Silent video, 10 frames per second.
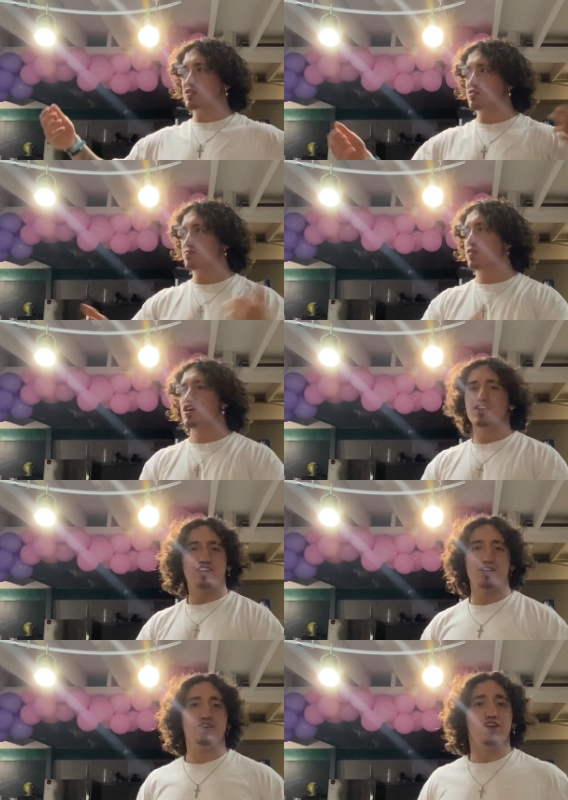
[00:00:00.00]
Um,
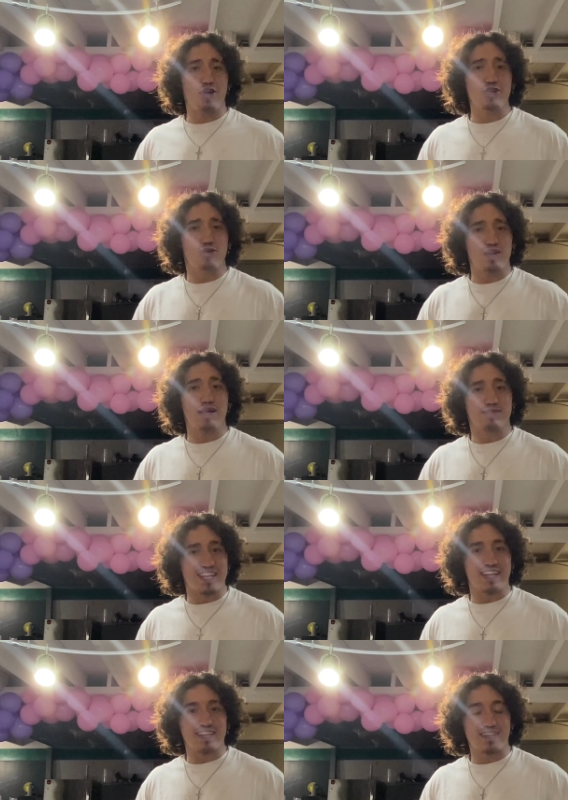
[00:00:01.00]
yeah, y'all know what I'm
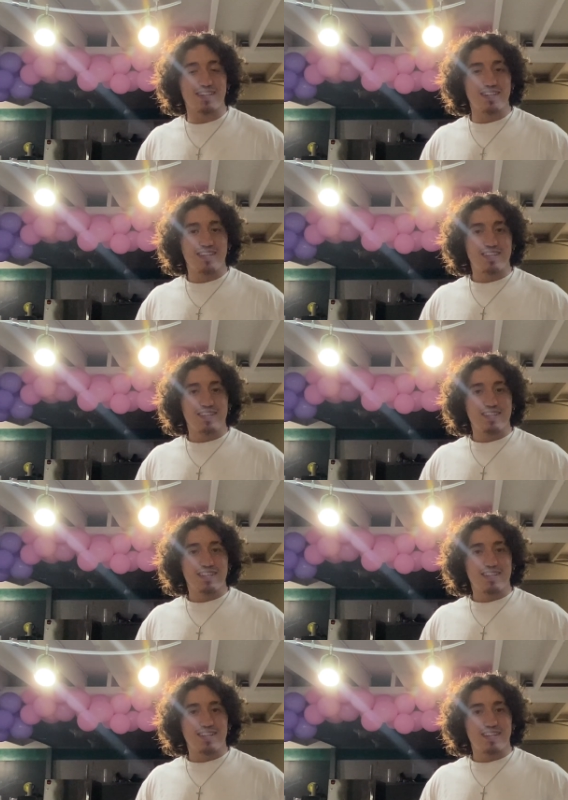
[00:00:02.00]
saying.
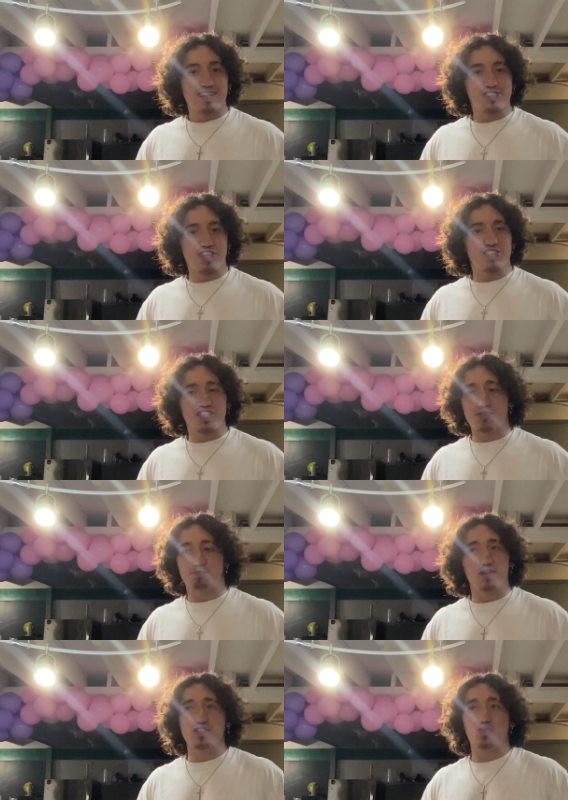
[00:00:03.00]
J just
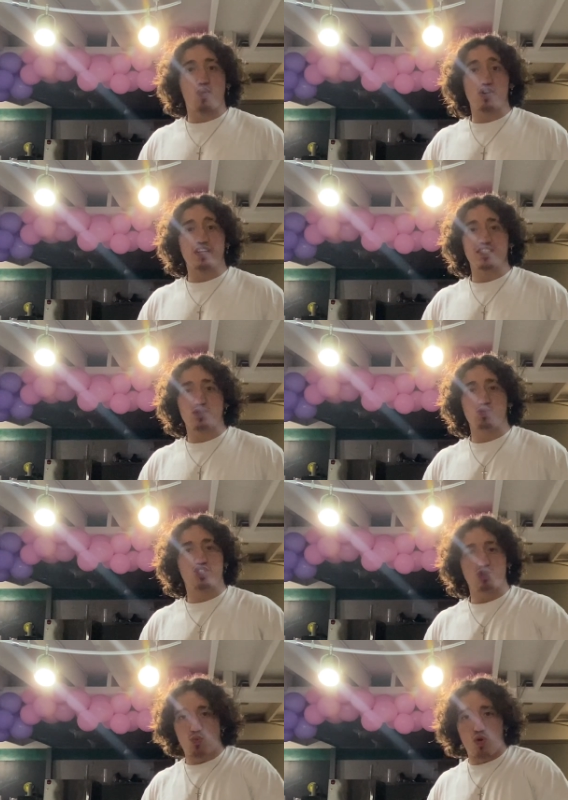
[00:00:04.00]
put the work into
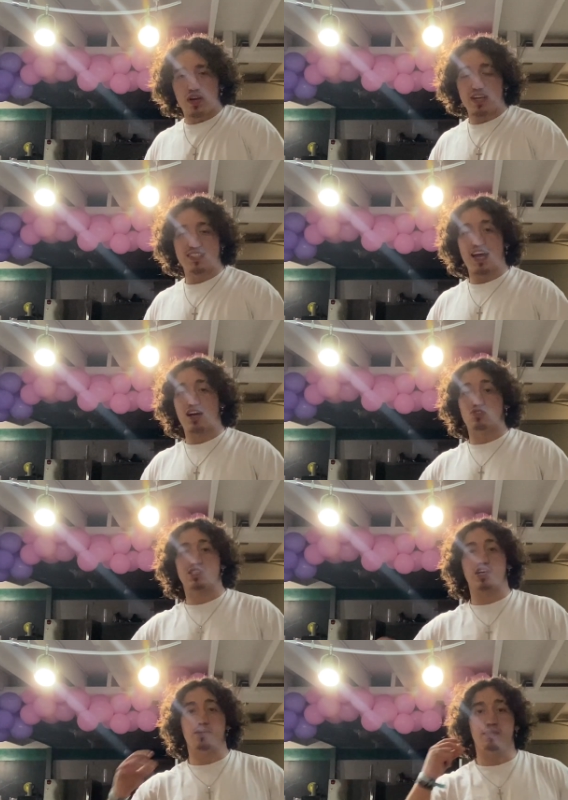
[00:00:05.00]
what you want. It's not gonna
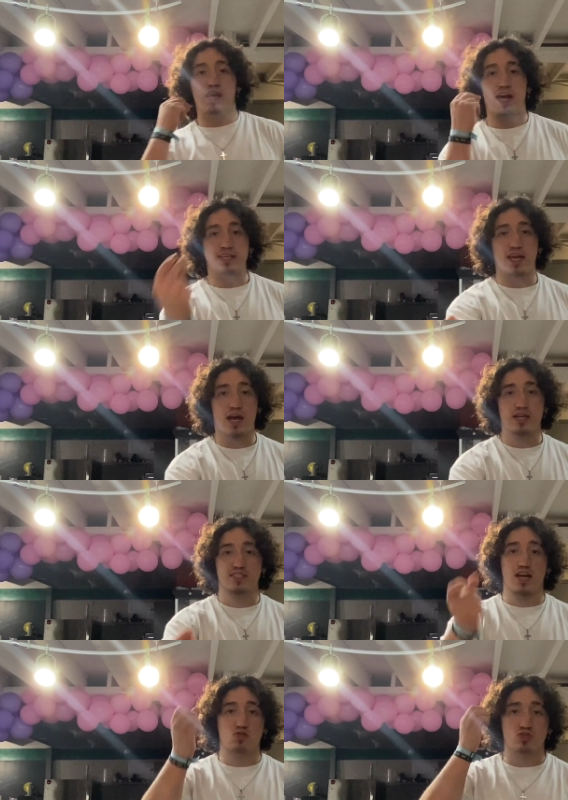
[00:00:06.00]
come in like that. It's
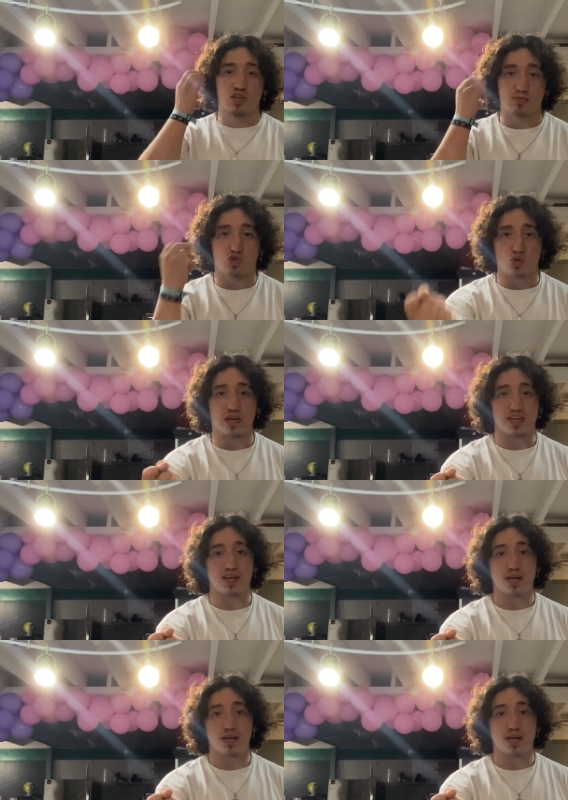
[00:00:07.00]
not gonna come quick.